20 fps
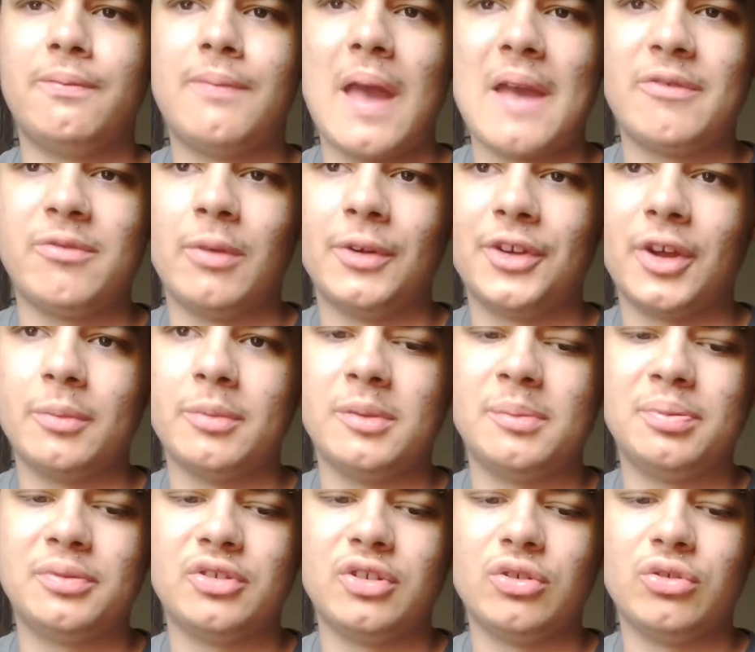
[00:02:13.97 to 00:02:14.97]
FMLW
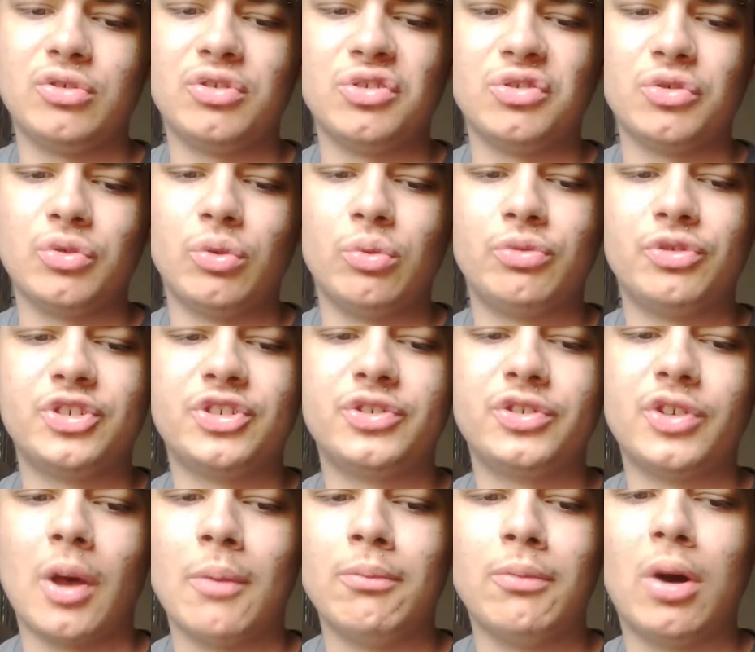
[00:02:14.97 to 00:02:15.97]
producers or
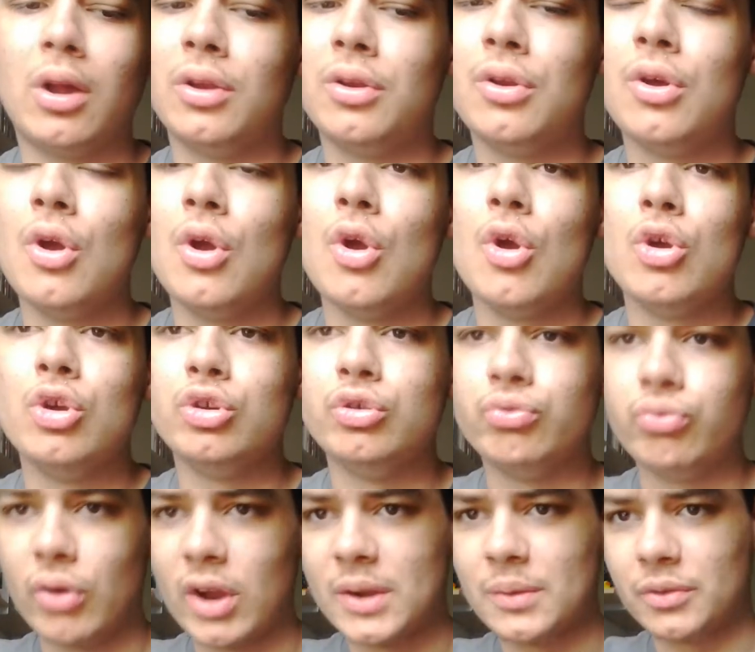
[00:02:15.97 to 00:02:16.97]
someone who
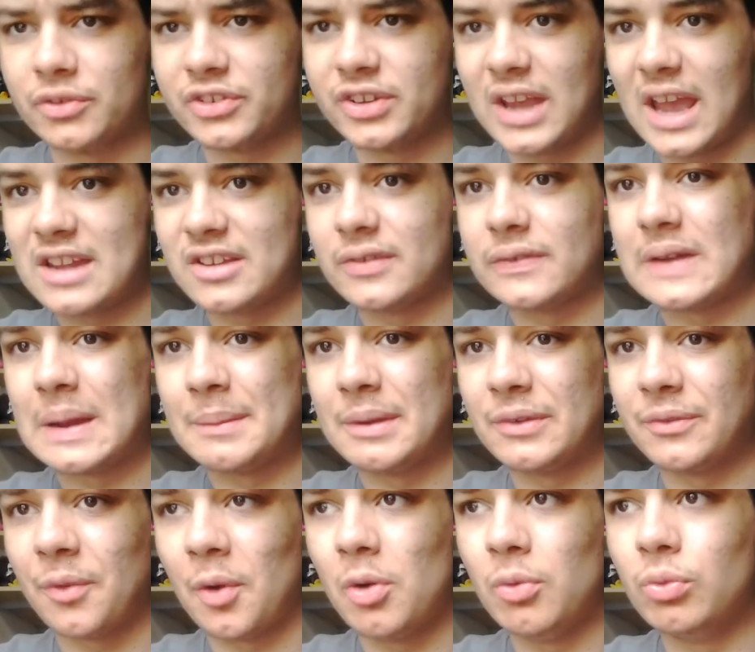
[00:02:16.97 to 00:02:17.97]
really wants to get into fan
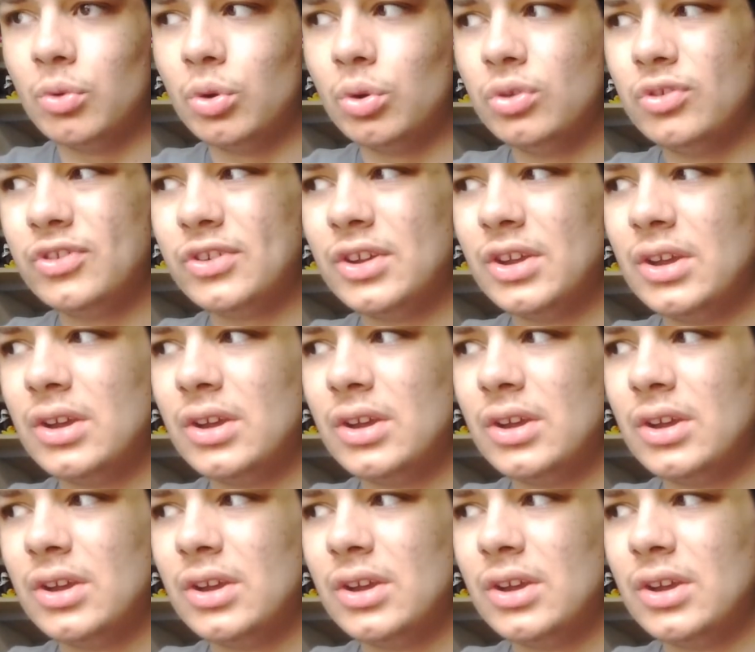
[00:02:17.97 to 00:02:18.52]
made Robot Wars,